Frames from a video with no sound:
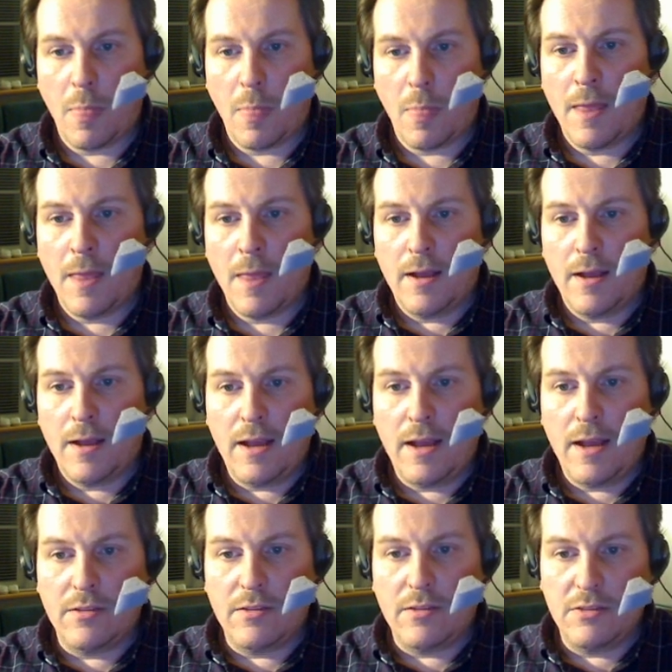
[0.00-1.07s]
And the
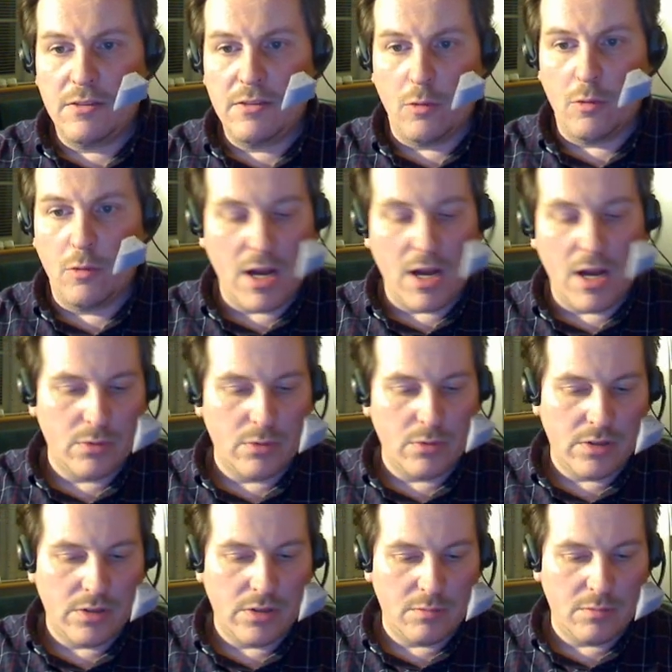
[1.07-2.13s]
default password is
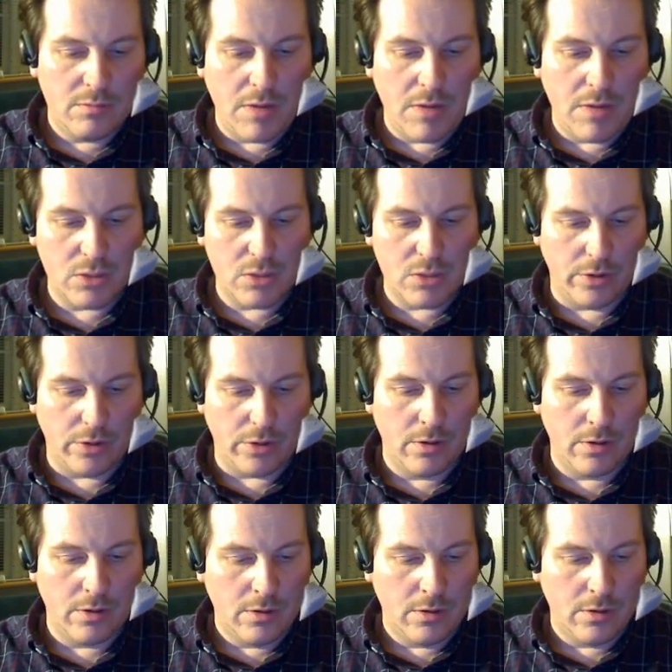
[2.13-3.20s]
password
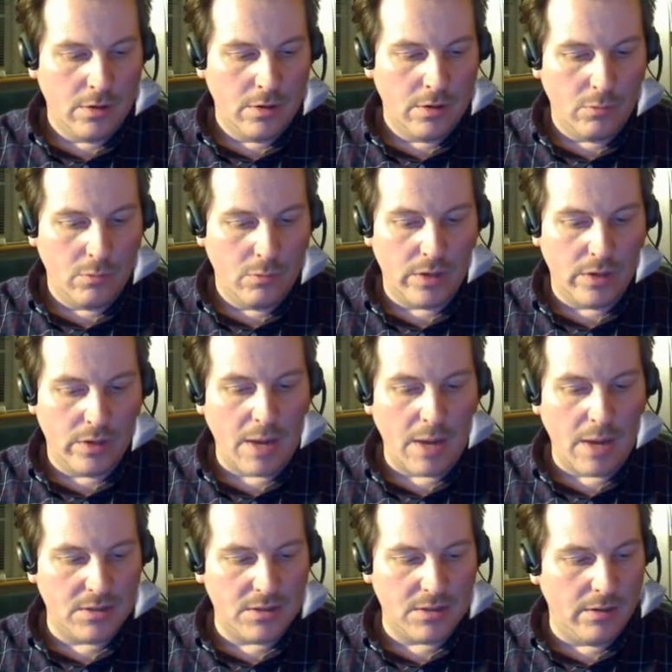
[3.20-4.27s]
with capital
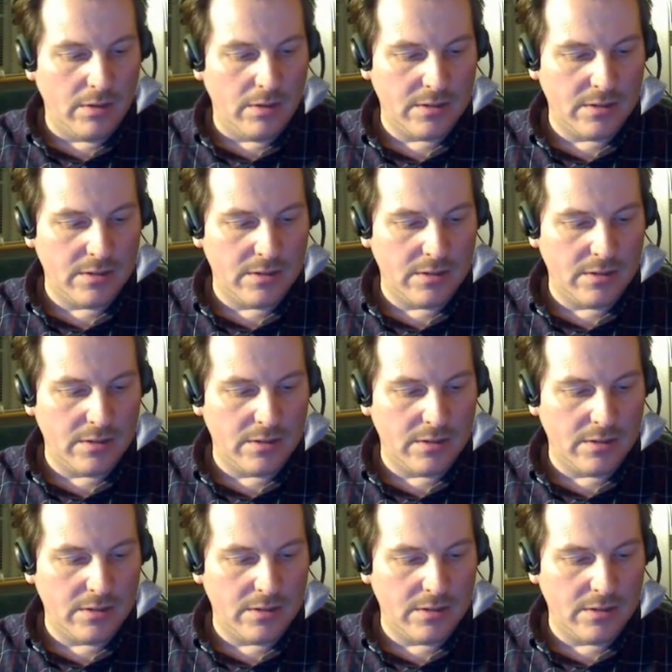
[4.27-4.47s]
letters